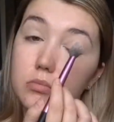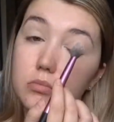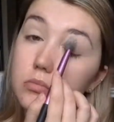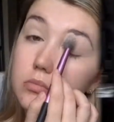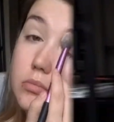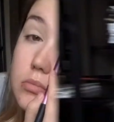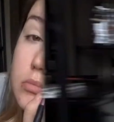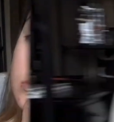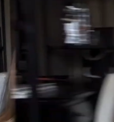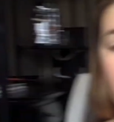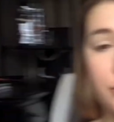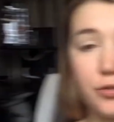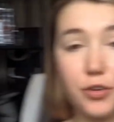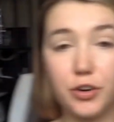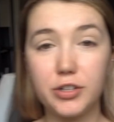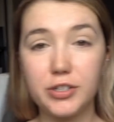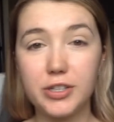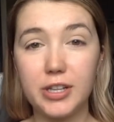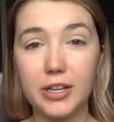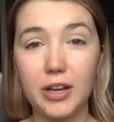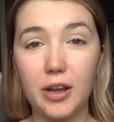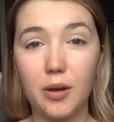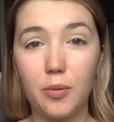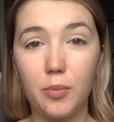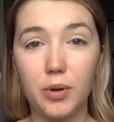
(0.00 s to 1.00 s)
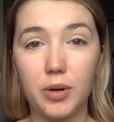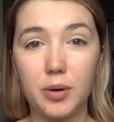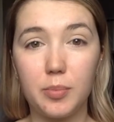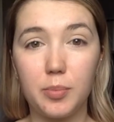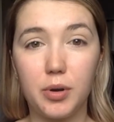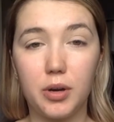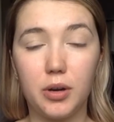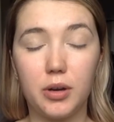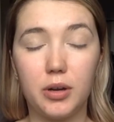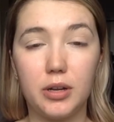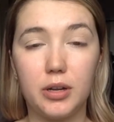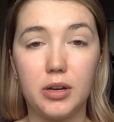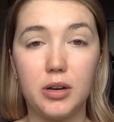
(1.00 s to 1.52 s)
So the first thing I want to
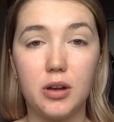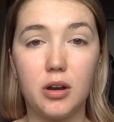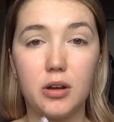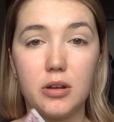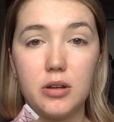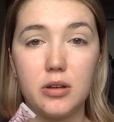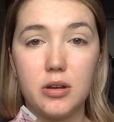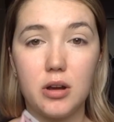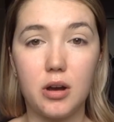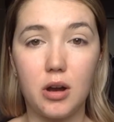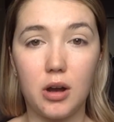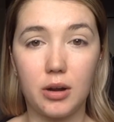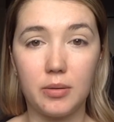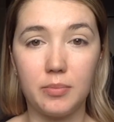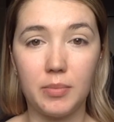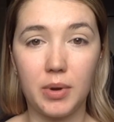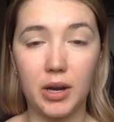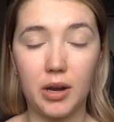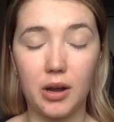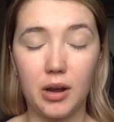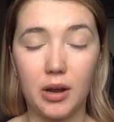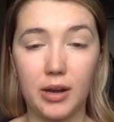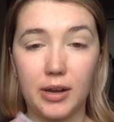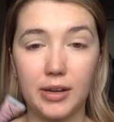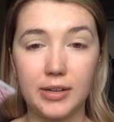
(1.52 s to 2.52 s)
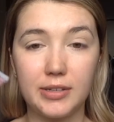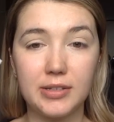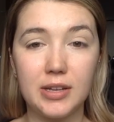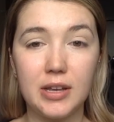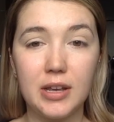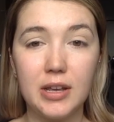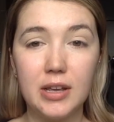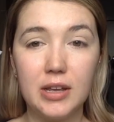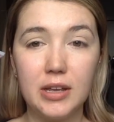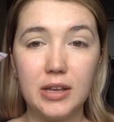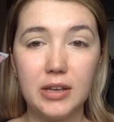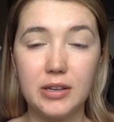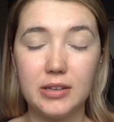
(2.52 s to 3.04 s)
put on my eyes
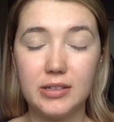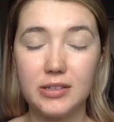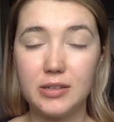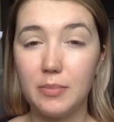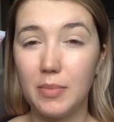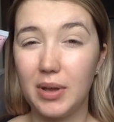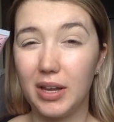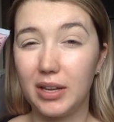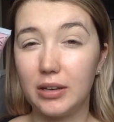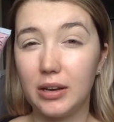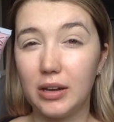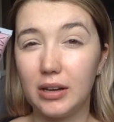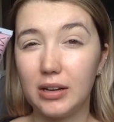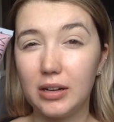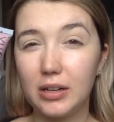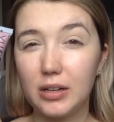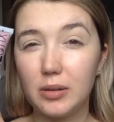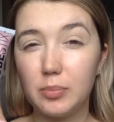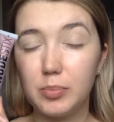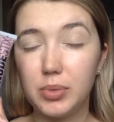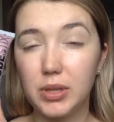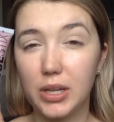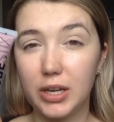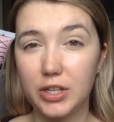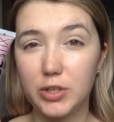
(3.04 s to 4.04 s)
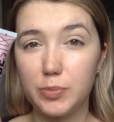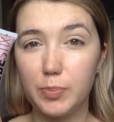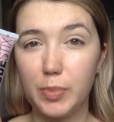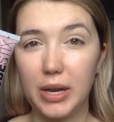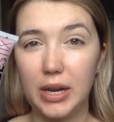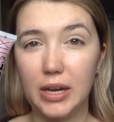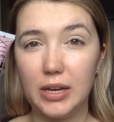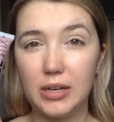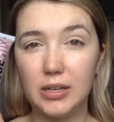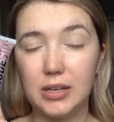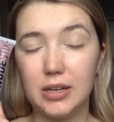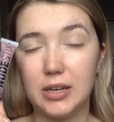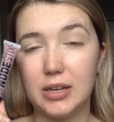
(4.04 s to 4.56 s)
is the Magnetic Plush
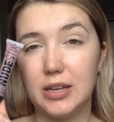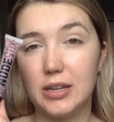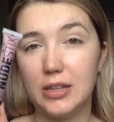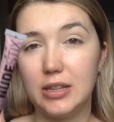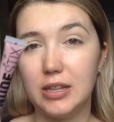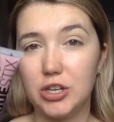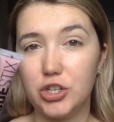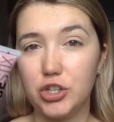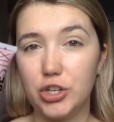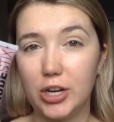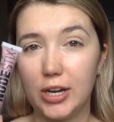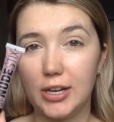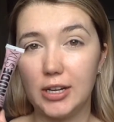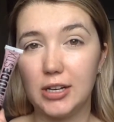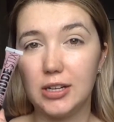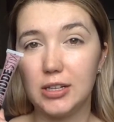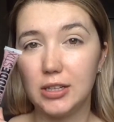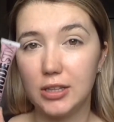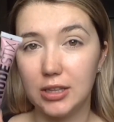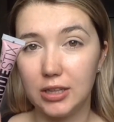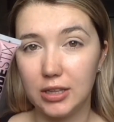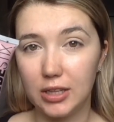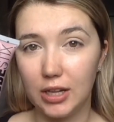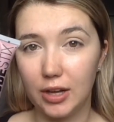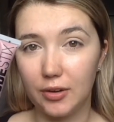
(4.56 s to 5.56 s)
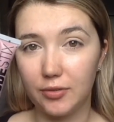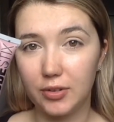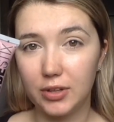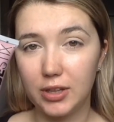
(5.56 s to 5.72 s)
Paint in the shade Love